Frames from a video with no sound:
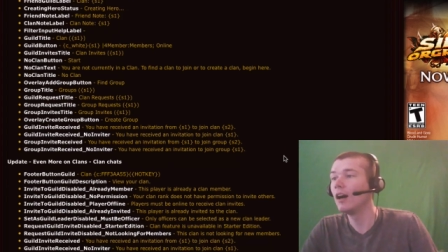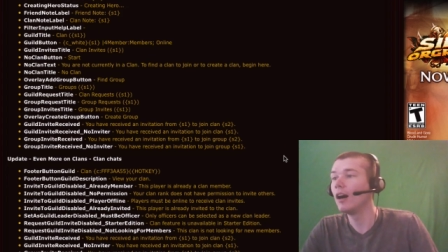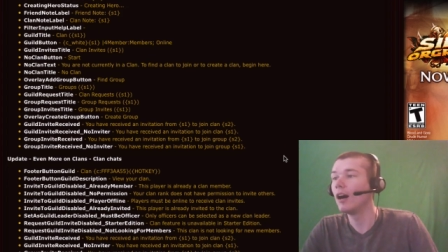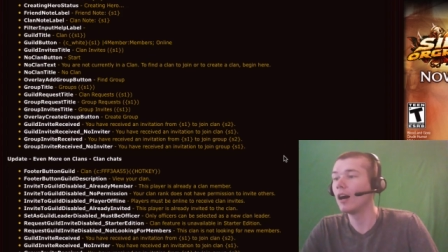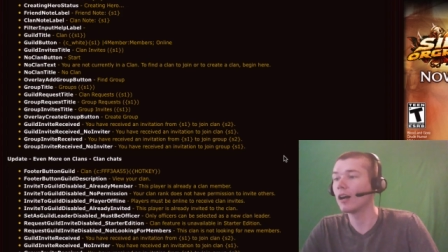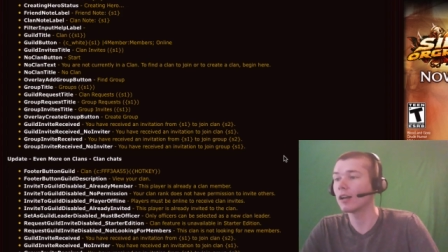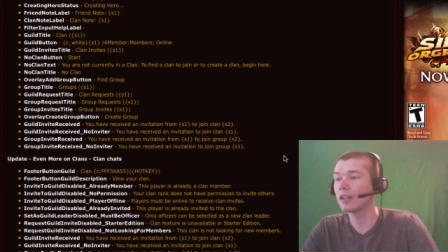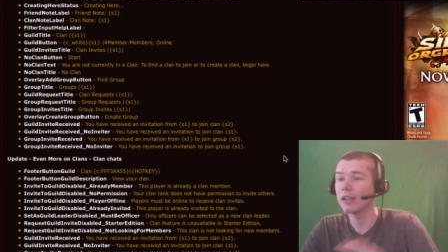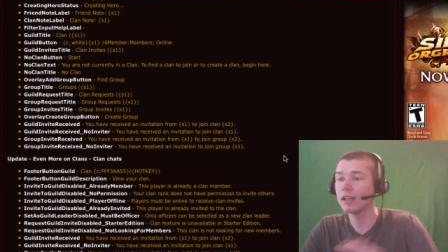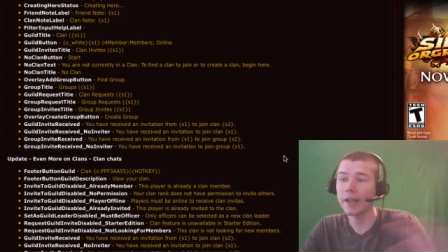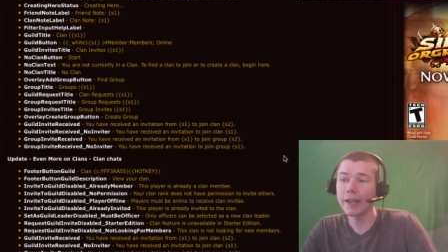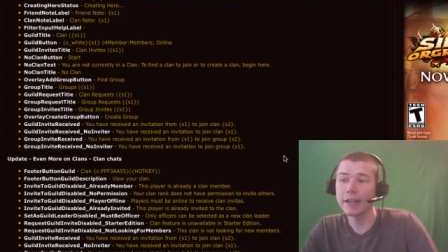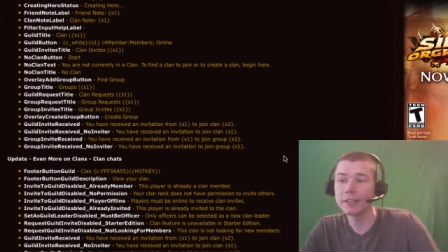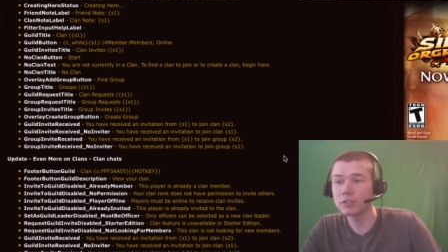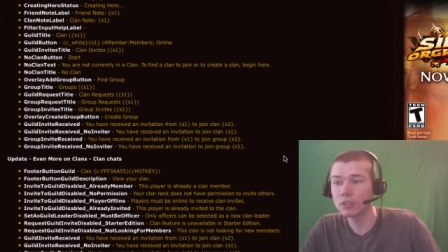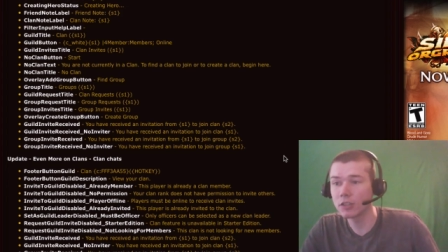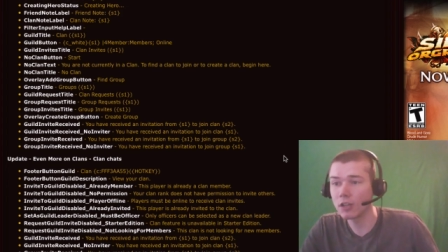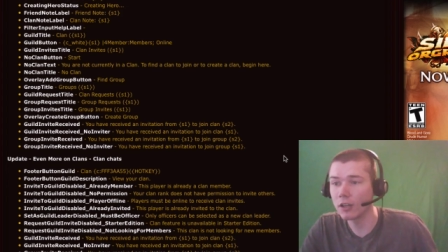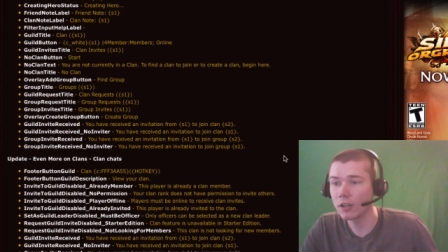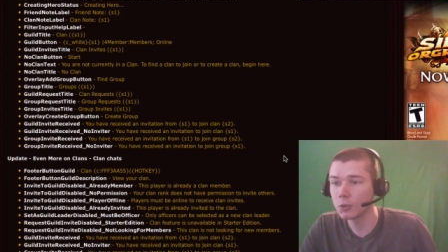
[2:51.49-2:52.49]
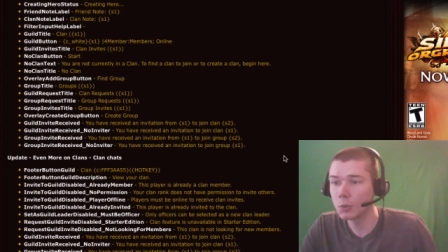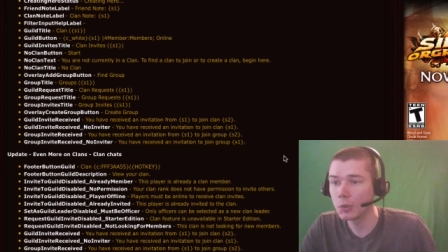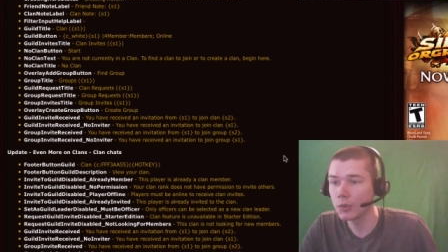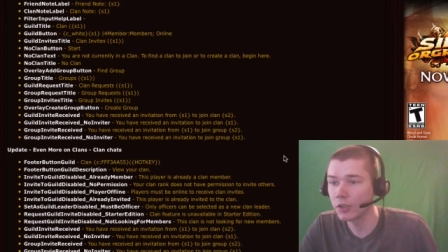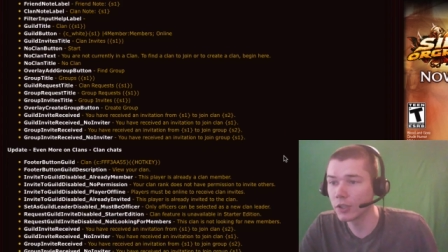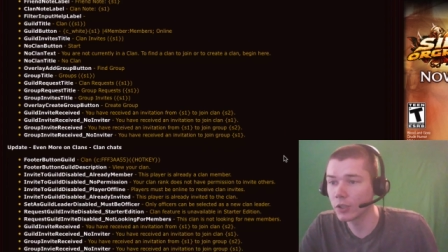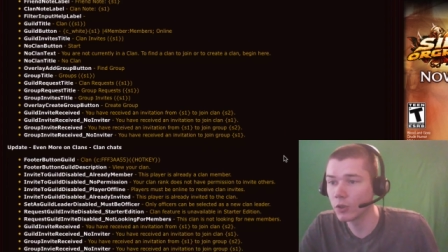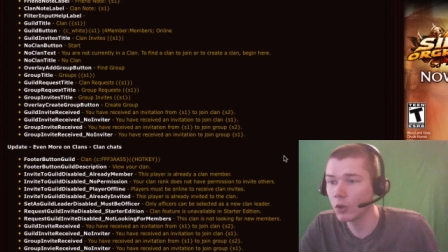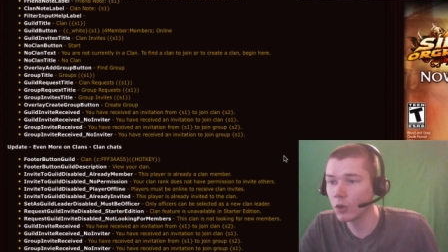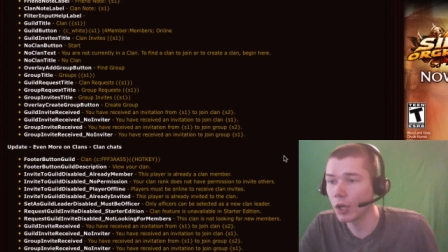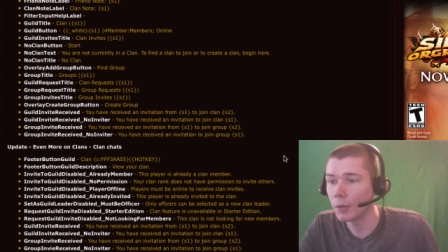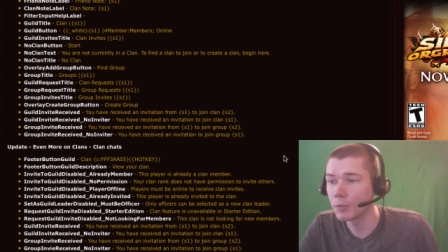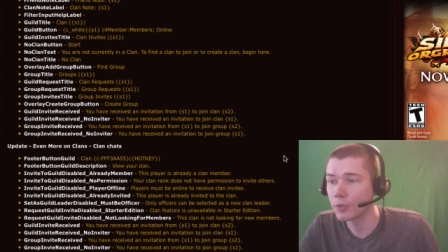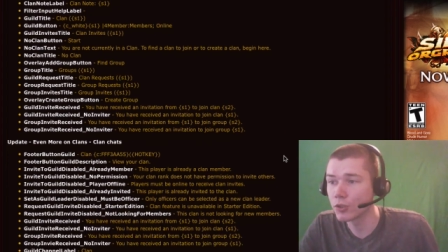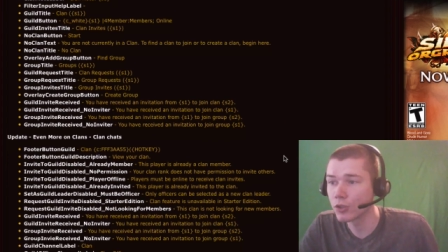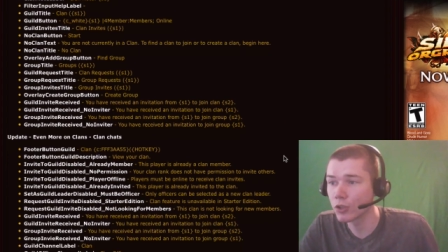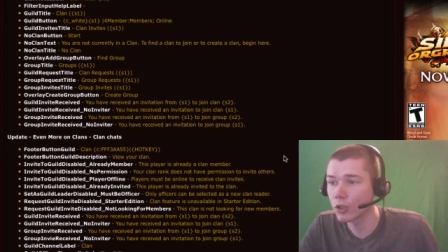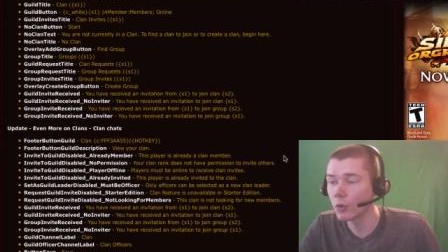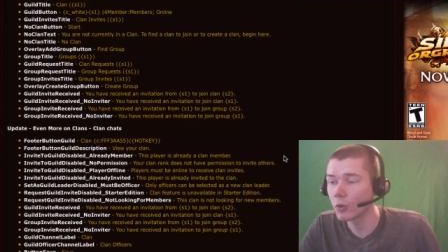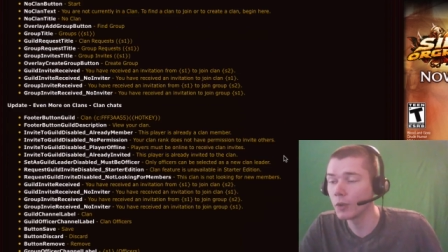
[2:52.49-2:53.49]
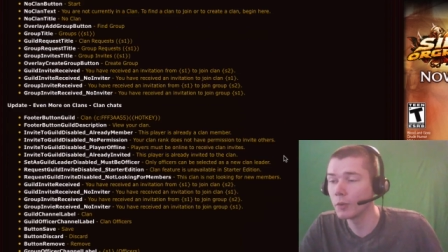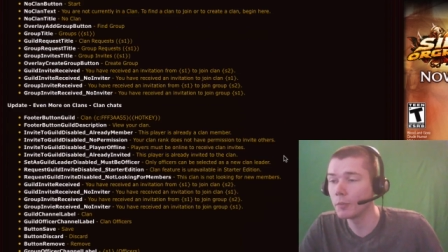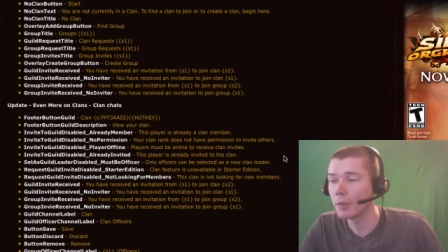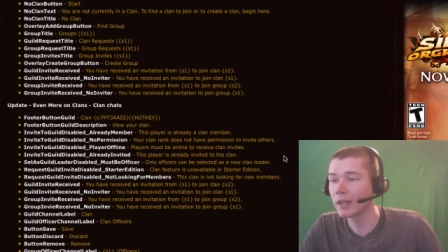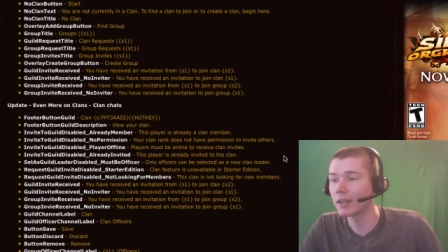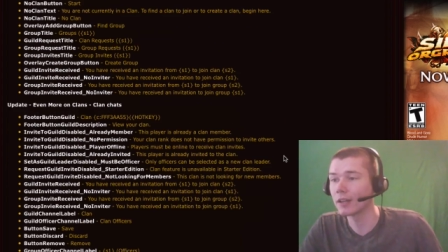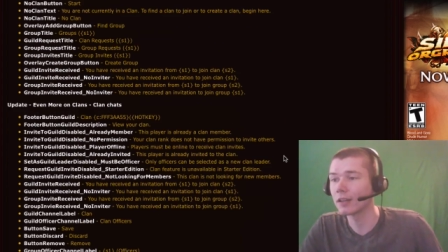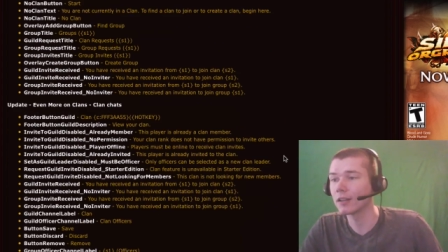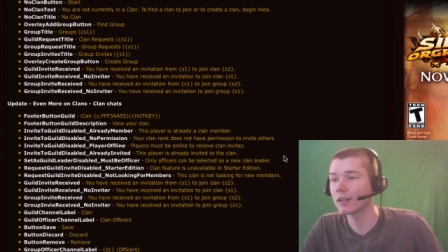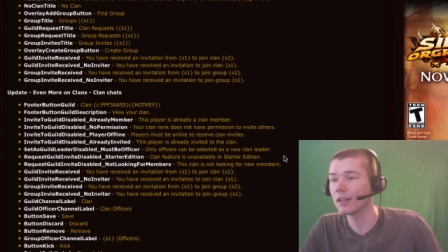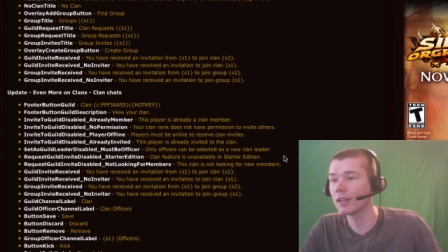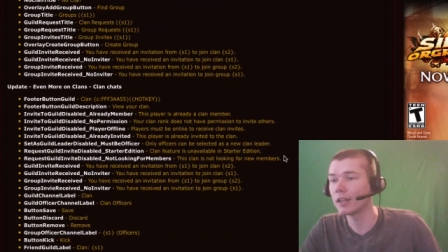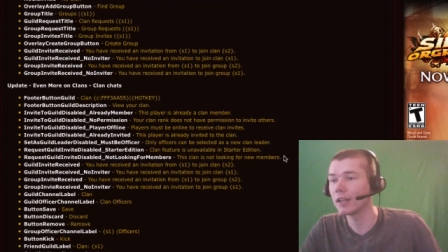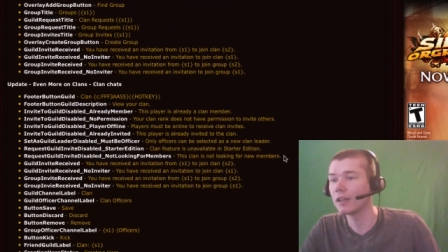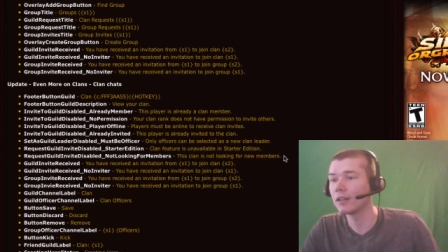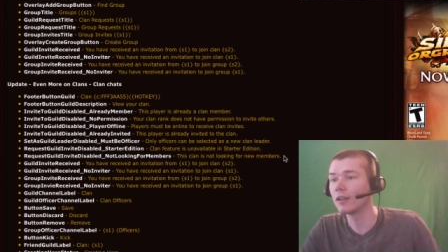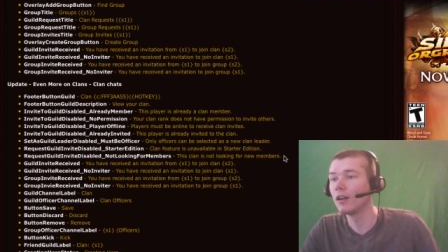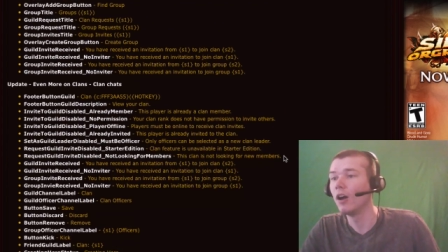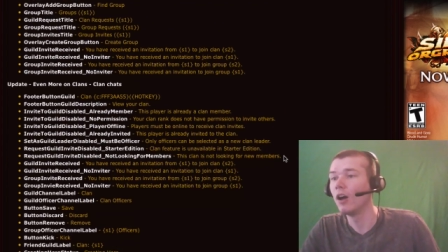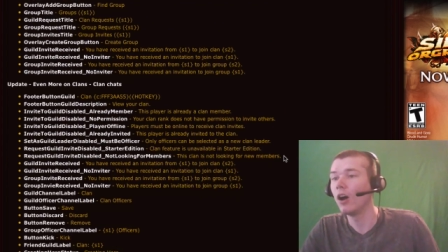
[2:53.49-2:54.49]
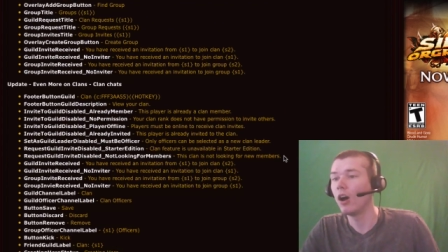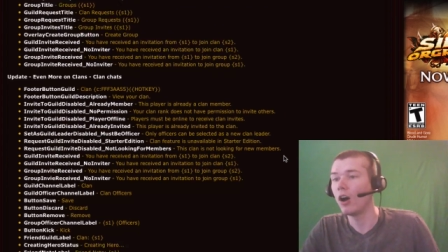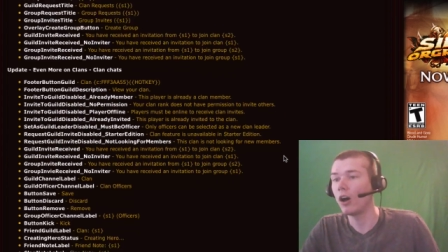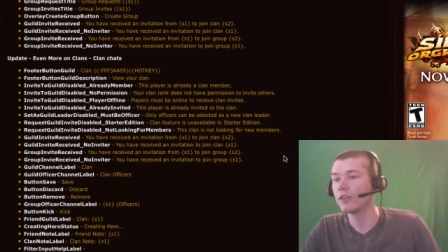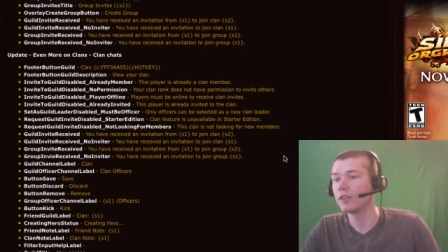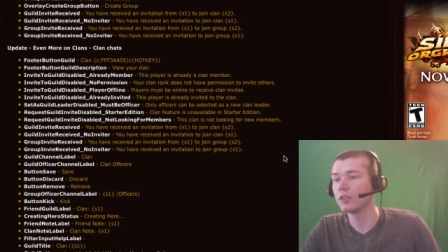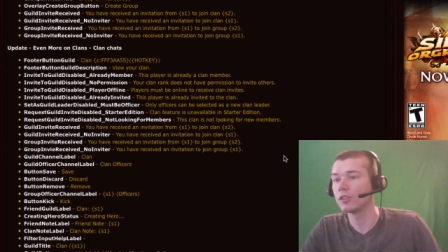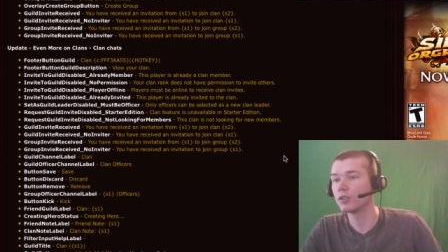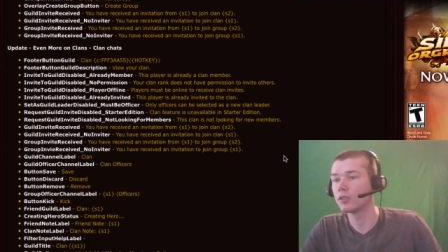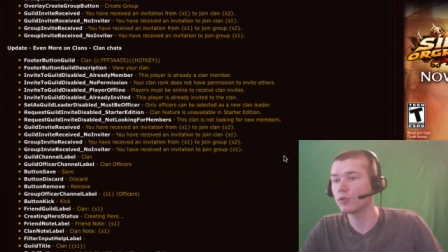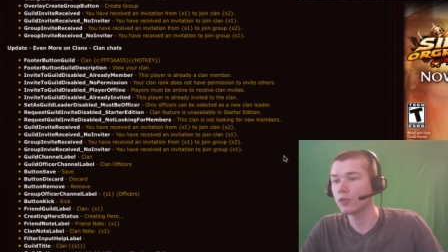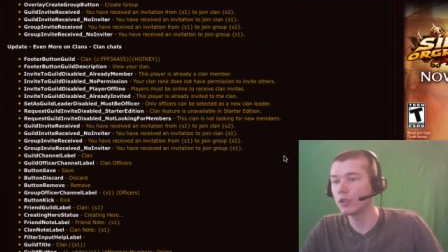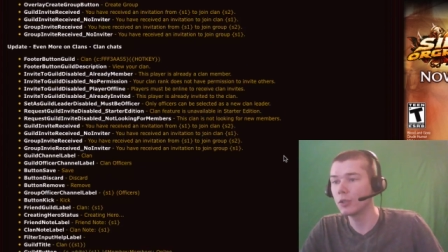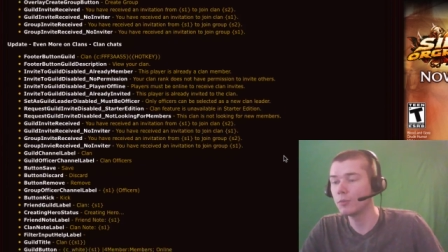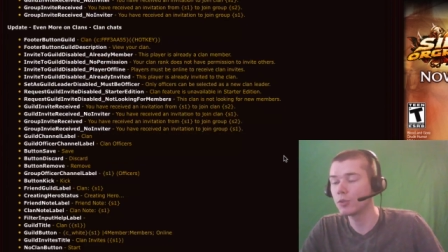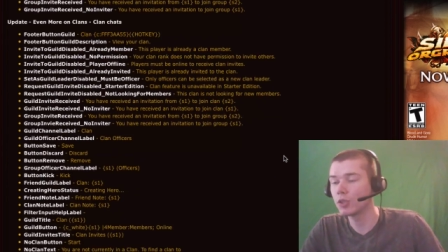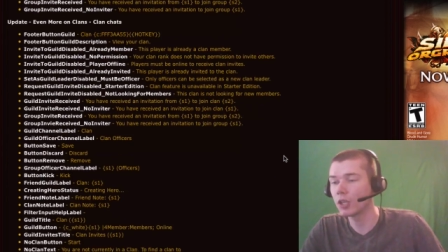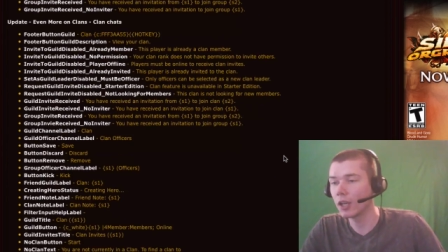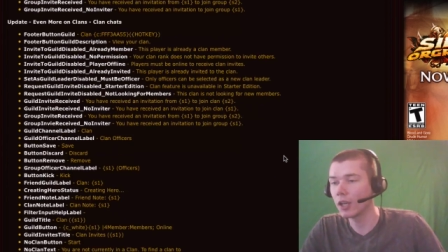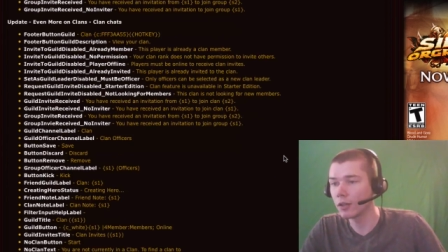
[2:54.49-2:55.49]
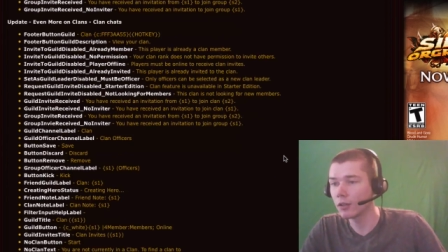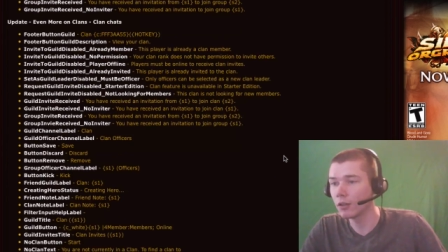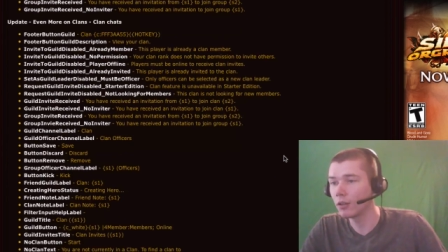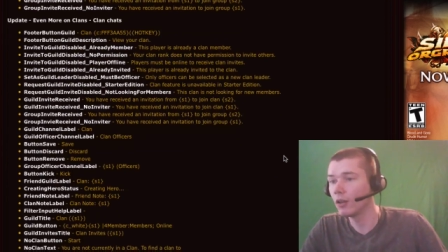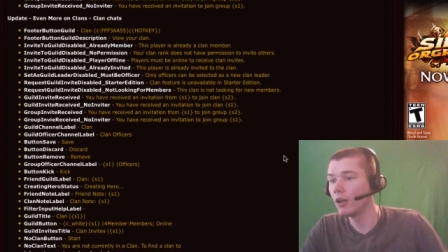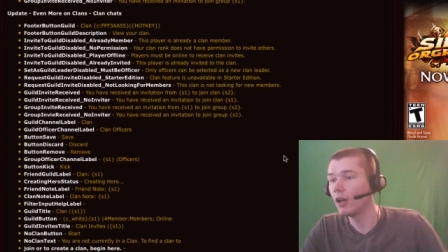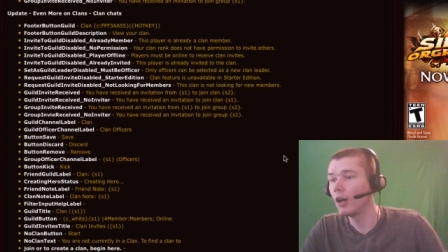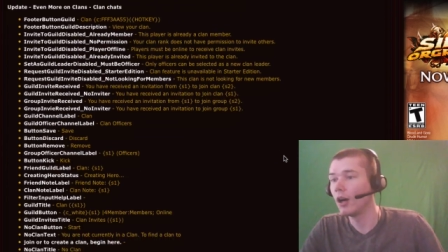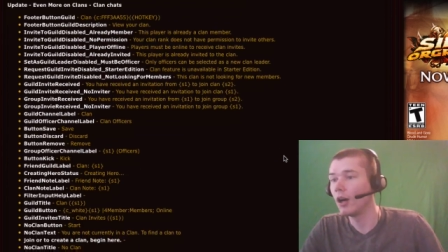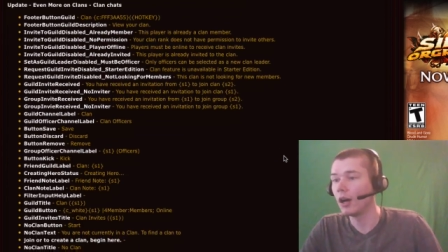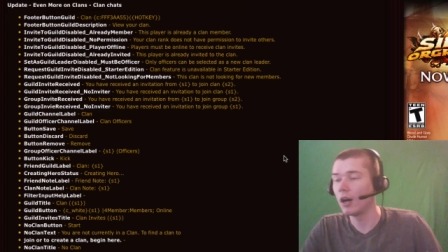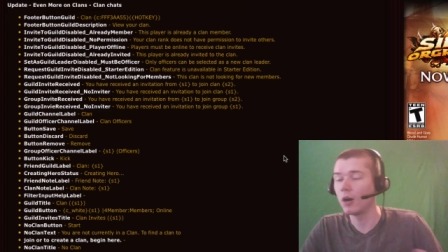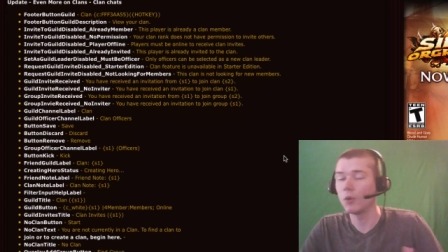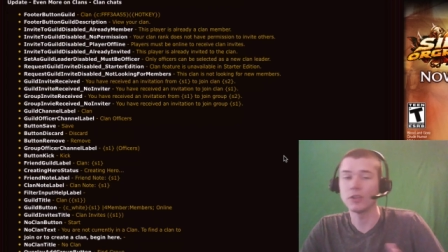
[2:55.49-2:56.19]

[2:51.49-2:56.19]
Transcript: Uh, clans could also be really cool. I'm sure we'd make a clan on the stream channel uh,